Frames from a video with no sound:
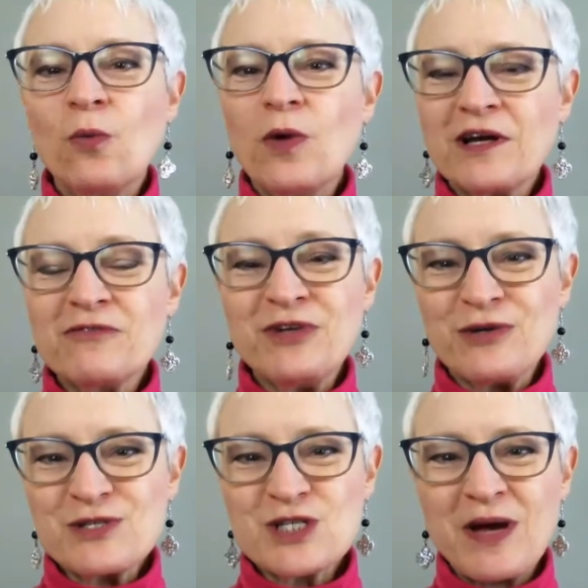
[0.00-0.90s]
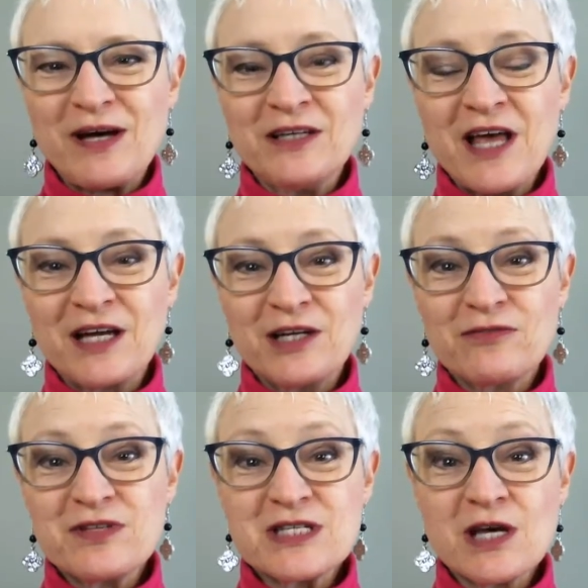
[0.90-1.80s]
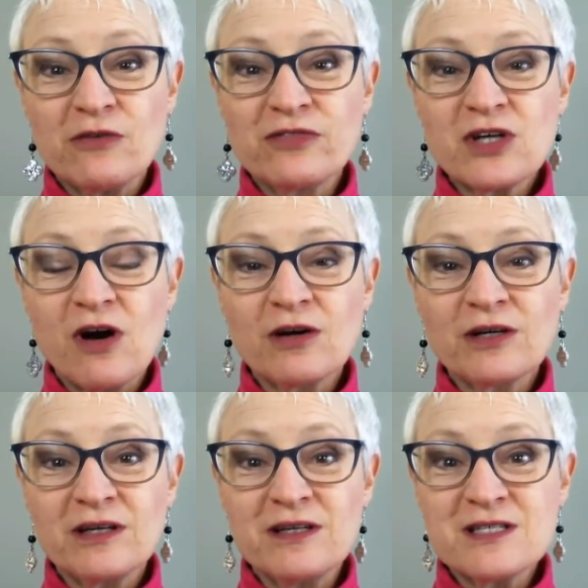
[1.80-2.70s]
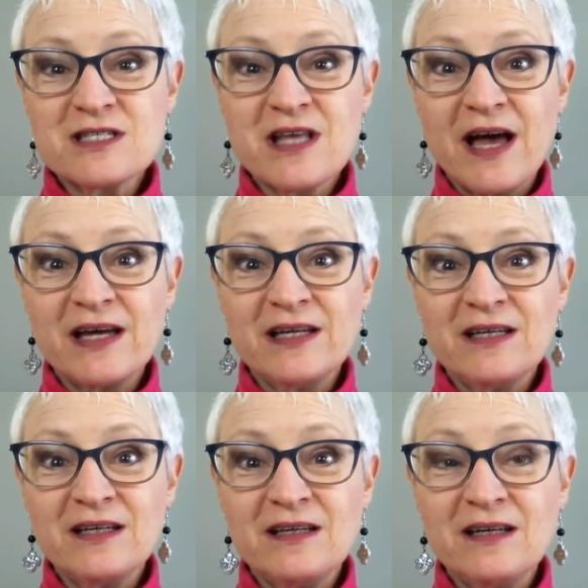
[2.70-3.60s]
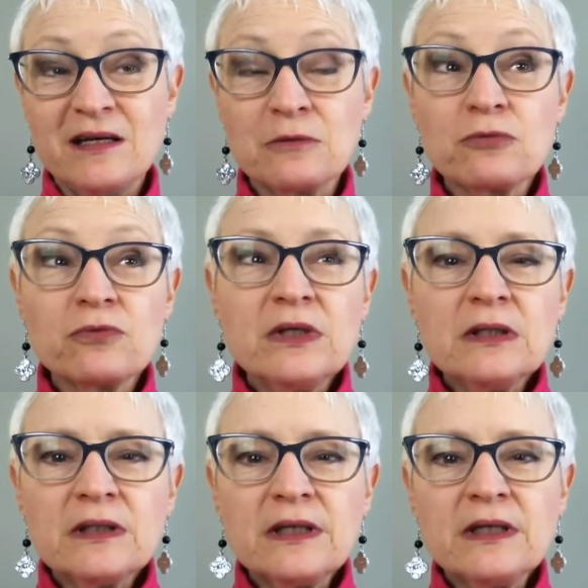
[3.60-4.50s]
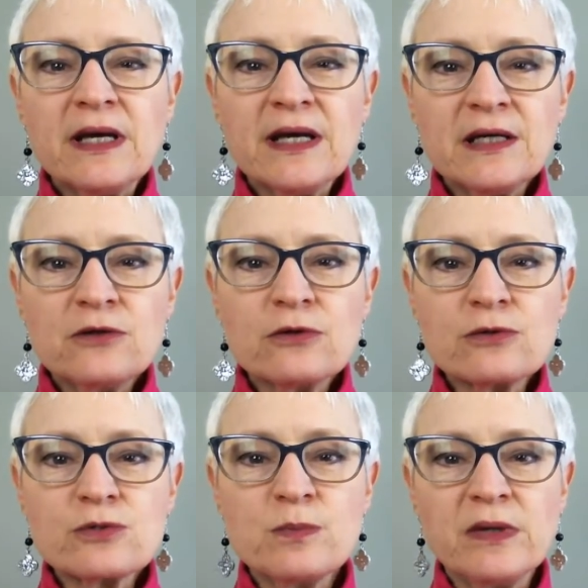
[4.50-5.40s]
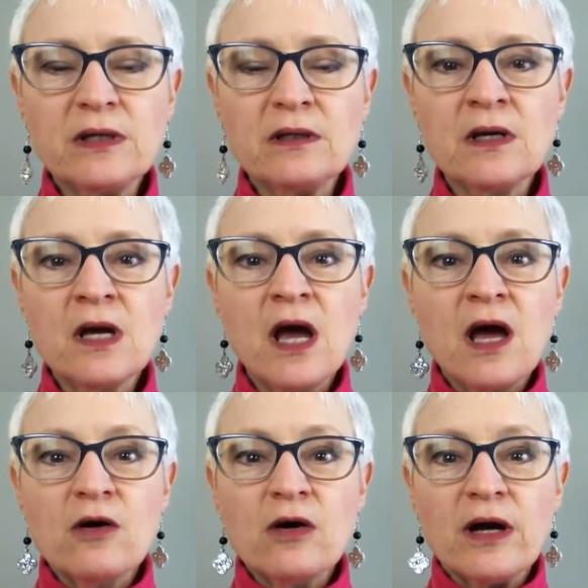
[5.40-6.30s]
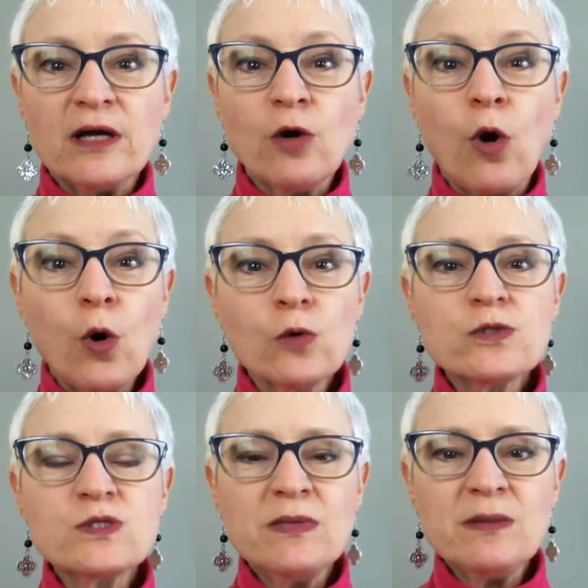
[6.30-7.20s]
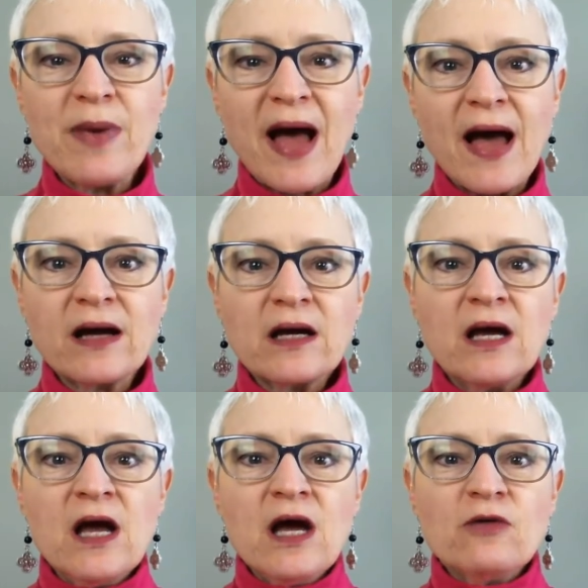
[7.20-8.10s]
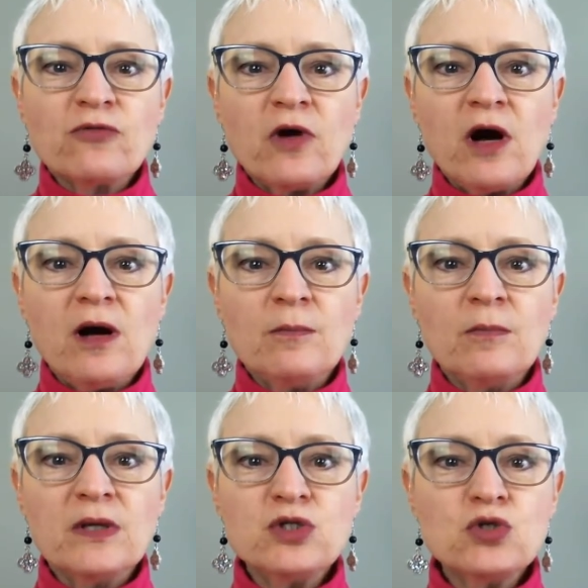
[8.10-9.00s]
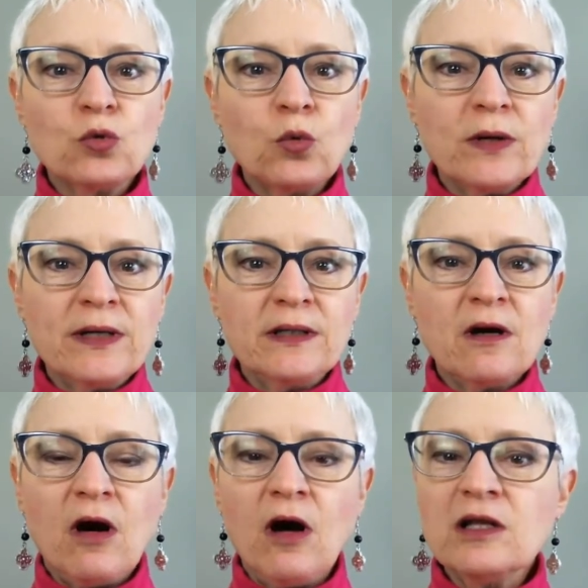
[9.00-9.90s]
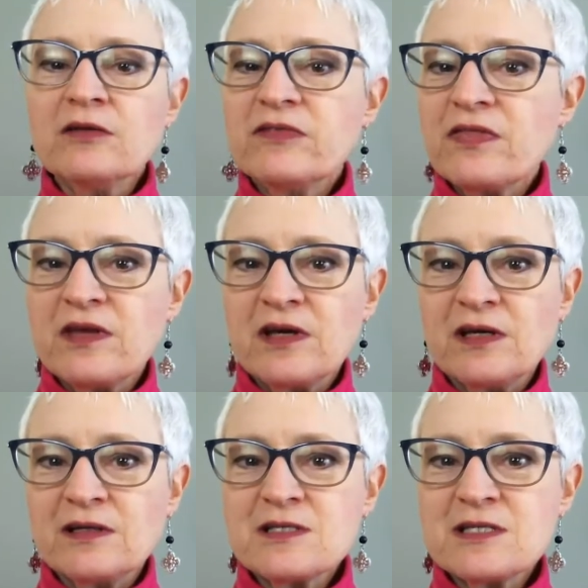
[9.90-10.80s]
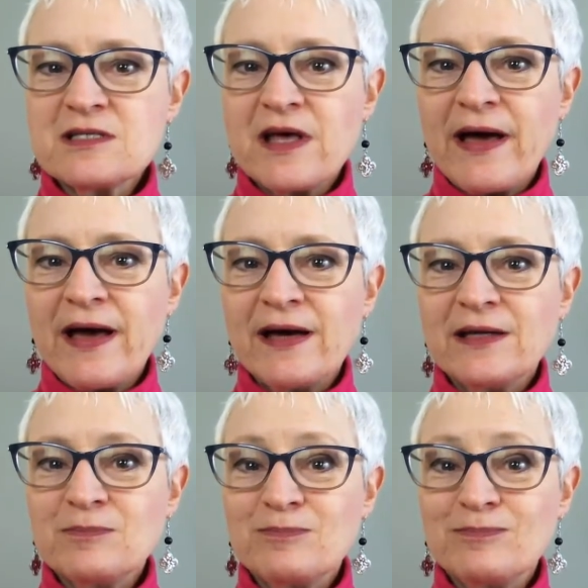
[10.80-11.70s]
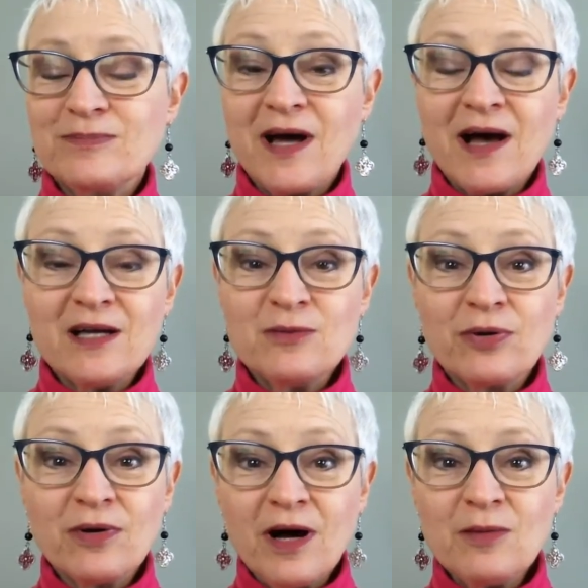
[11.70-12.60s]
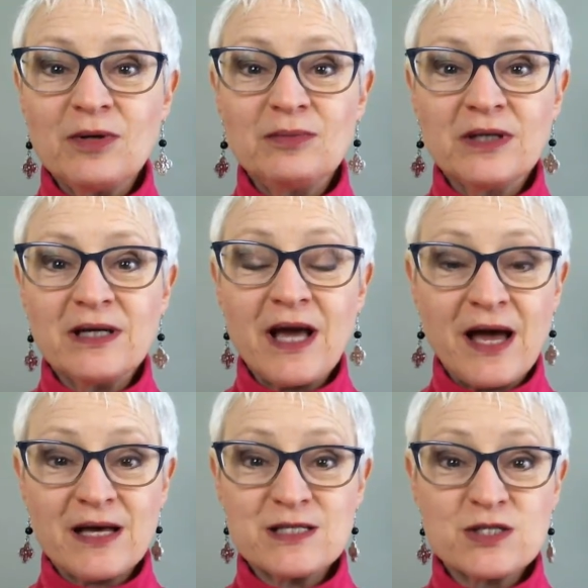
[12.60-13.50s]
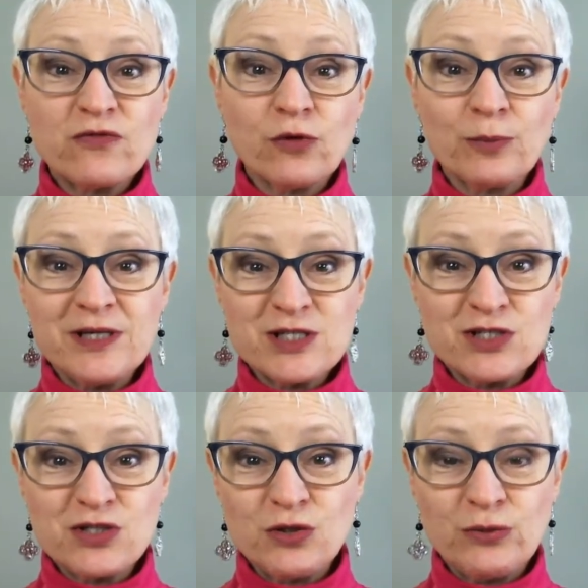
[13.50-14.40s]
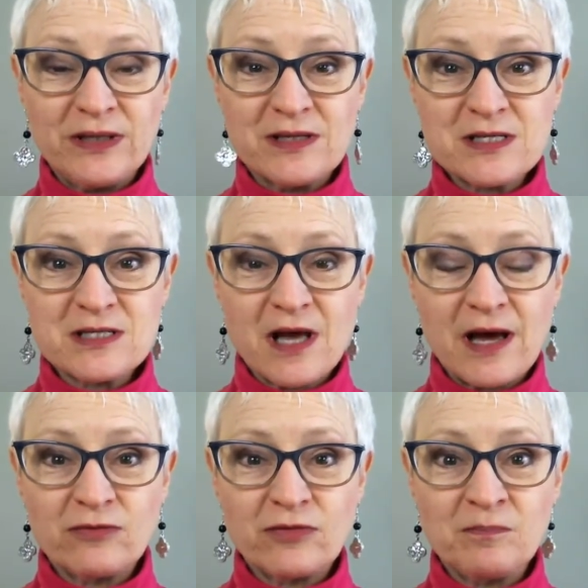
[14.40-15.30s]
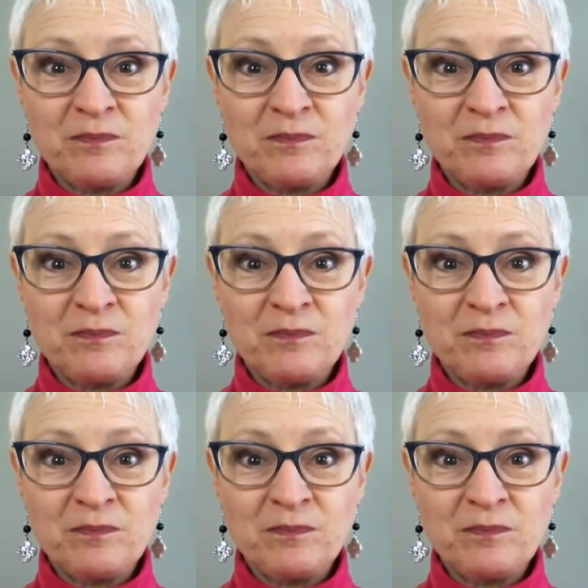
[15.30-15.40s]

What I've noticed about negative self-talk is that it really hinders me and holds me back from doing all of the things that God probably has for me to do in this life.